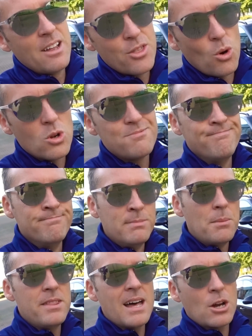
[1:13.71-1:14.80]
thought
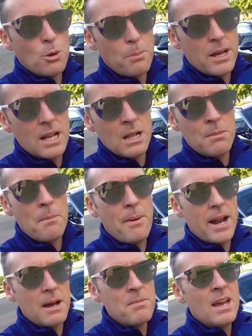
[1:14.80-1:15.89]
maybe that could be a little bit
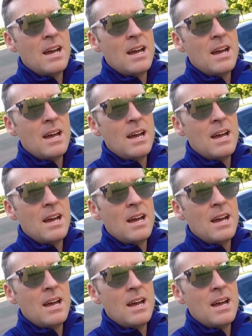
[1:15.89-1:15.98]
better.